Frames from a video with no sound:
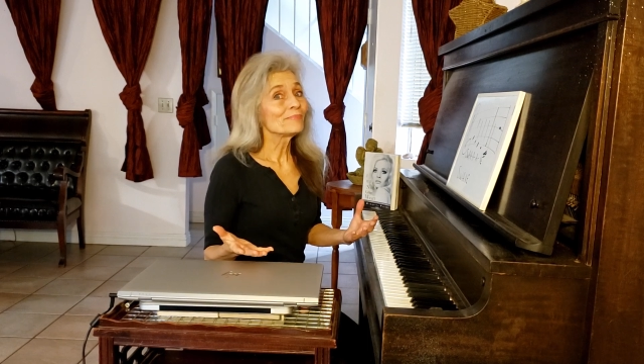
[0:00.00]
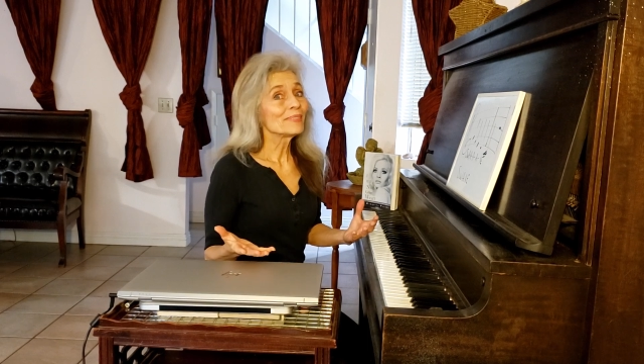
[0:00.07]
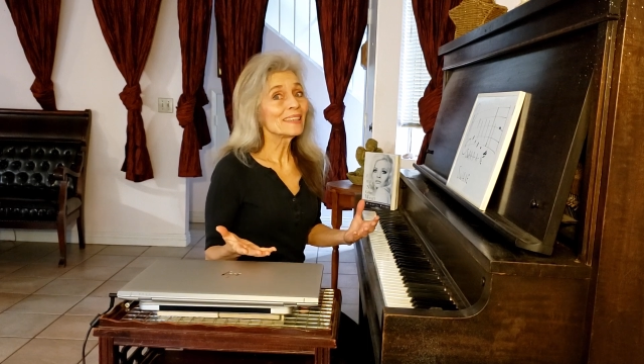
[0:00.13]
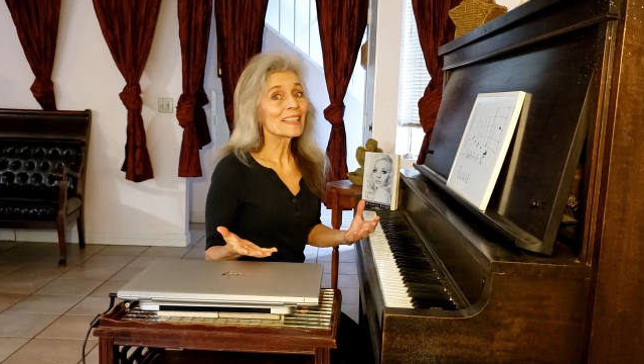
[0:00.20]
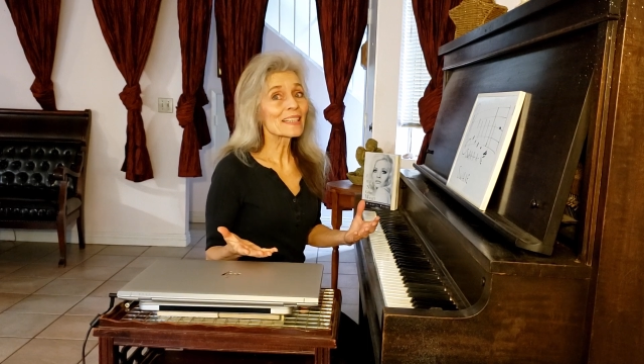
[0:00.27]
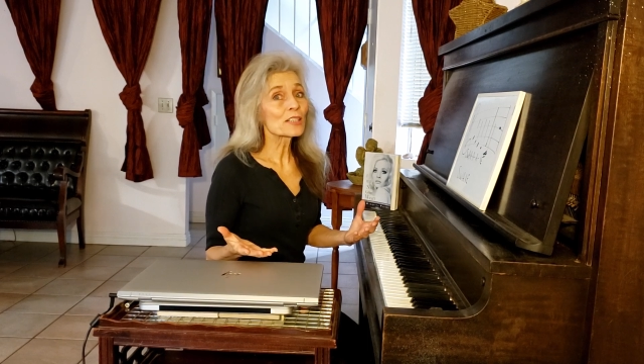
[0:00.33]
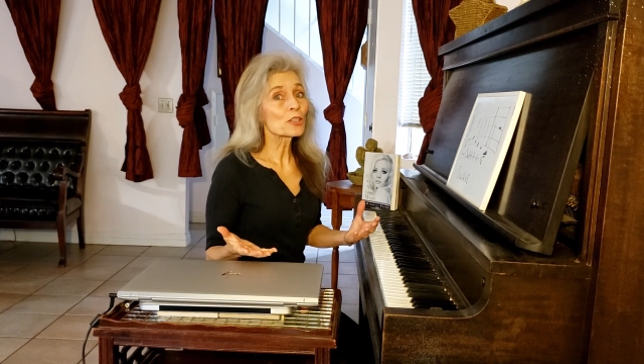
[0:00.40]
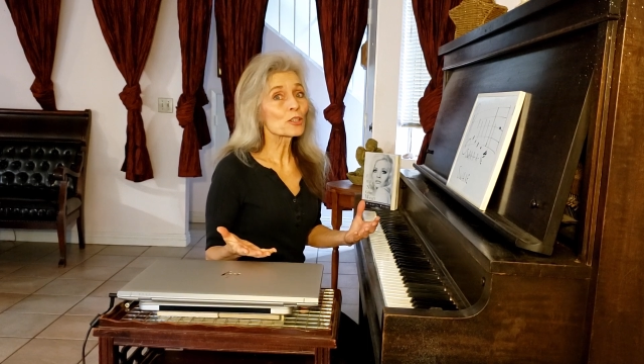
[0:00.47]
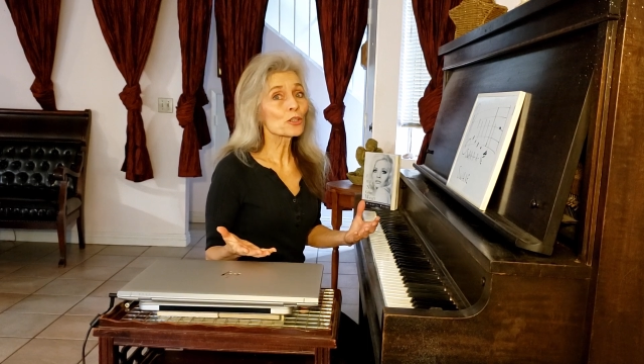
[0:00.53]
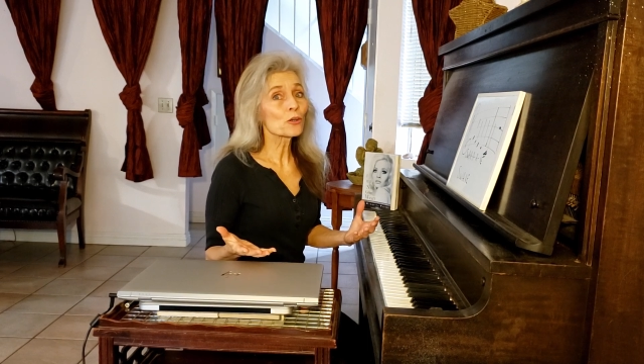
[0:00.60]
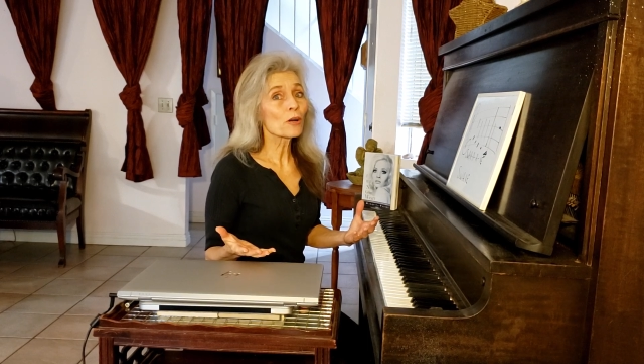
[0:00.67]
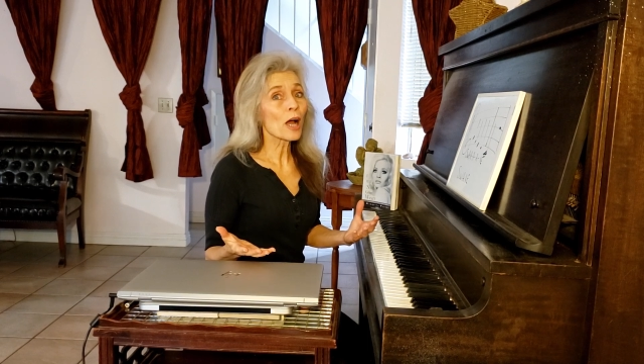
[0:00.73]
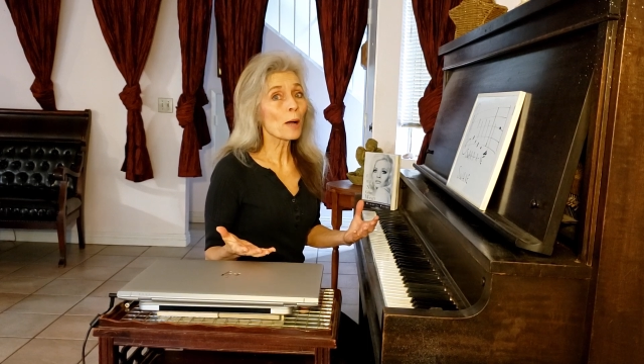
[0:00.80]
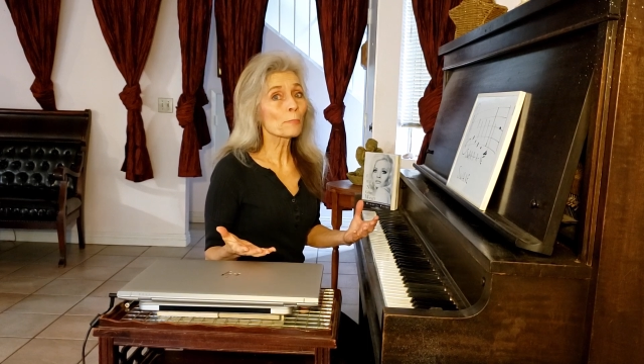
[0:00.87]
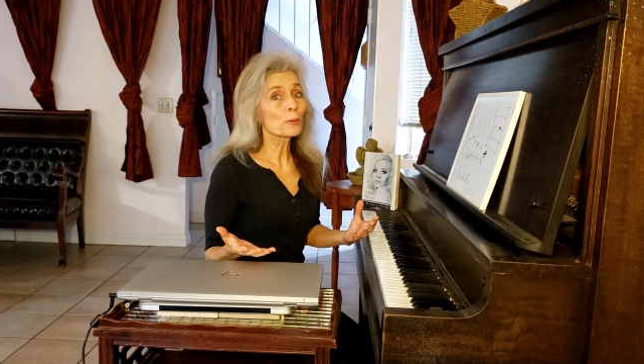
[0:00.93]
this is
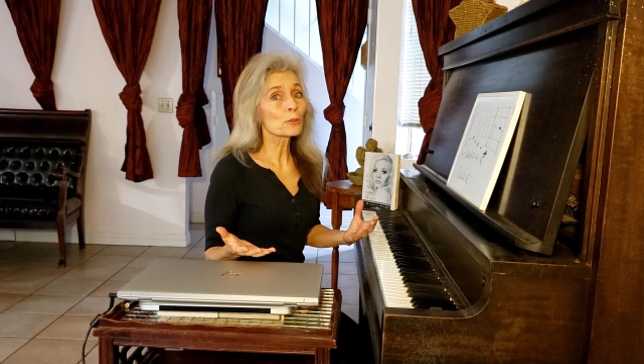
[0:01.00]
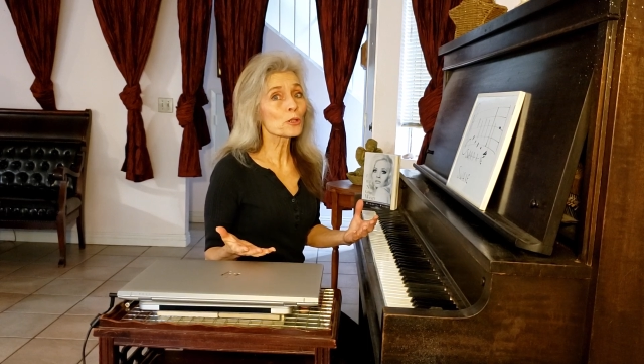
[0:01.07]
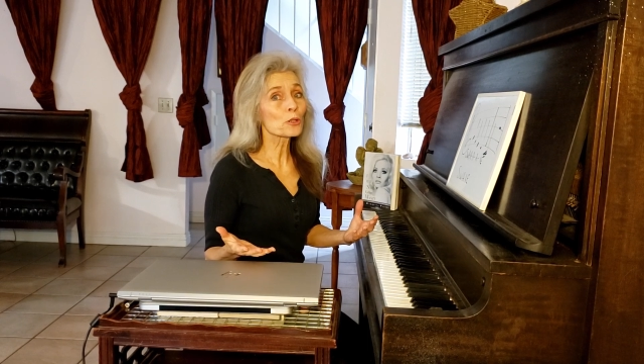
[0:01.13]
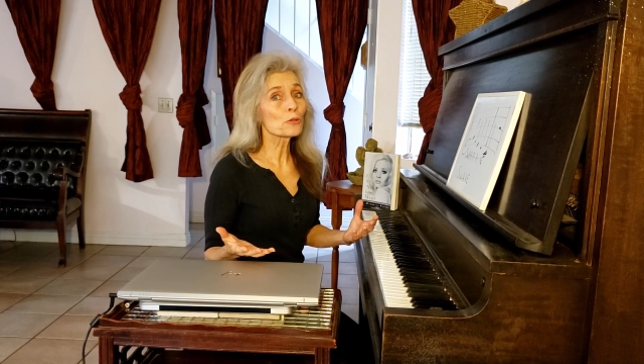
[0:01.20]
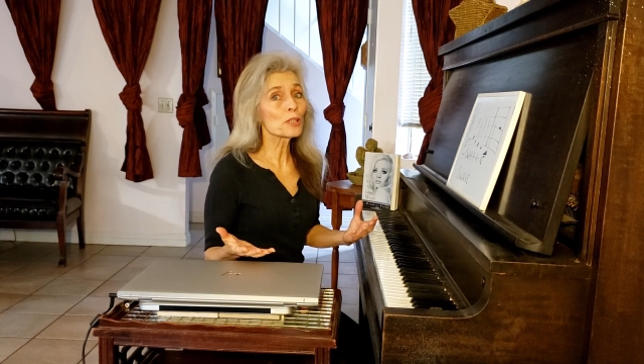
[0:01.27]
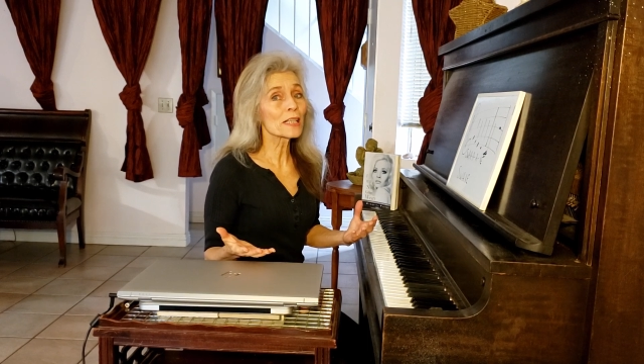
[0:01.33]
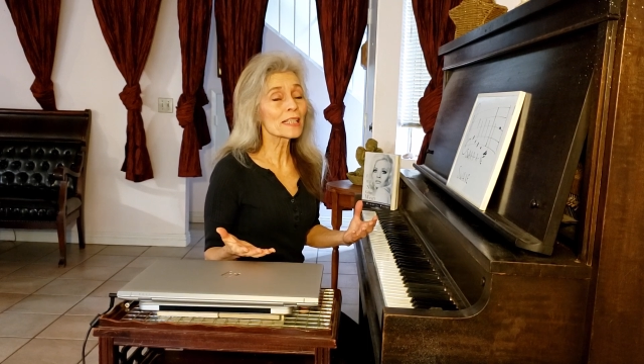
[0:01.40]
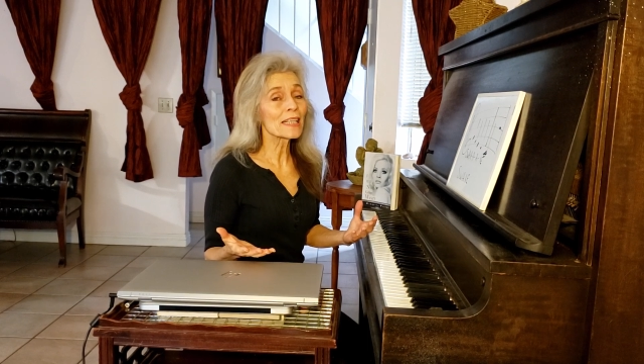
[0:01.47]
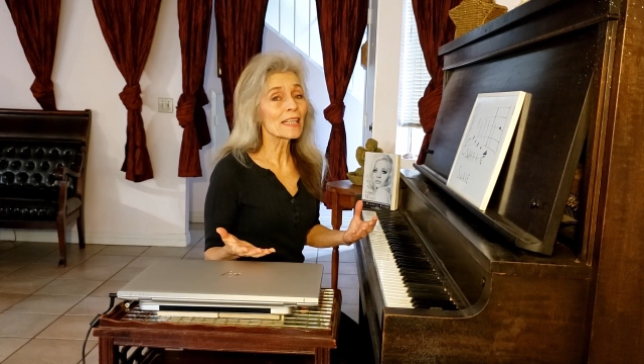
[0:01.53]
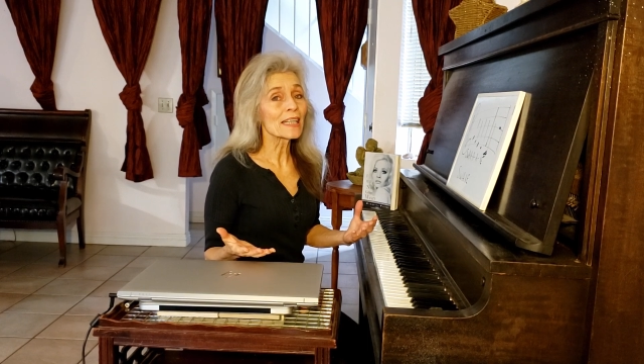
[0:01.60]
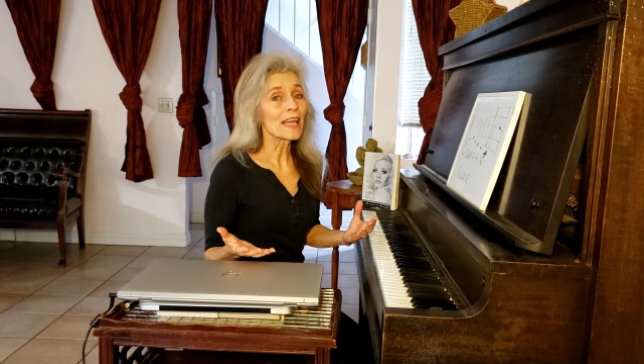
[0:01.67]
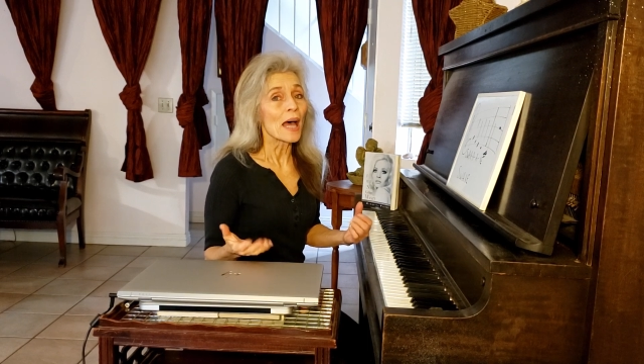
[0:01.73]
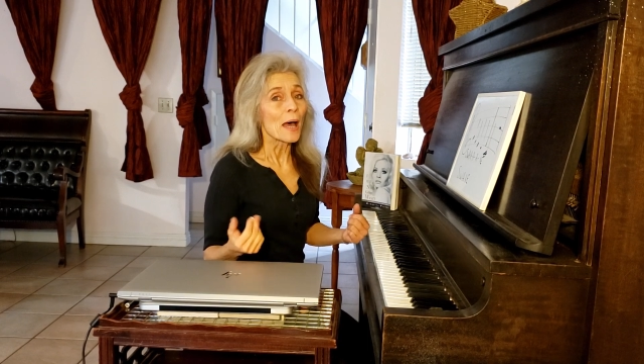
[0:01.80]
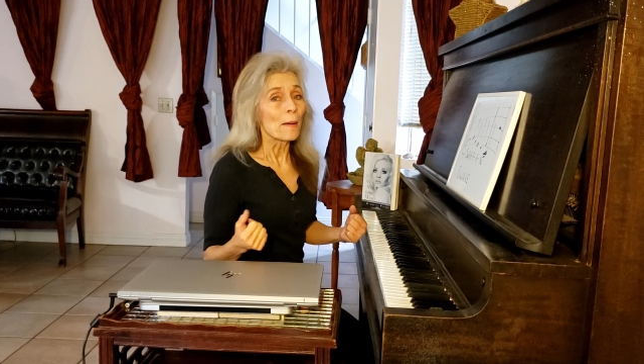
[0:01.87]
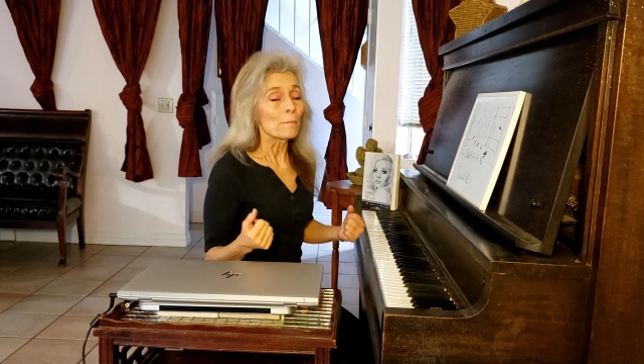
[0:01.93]
your opportunity.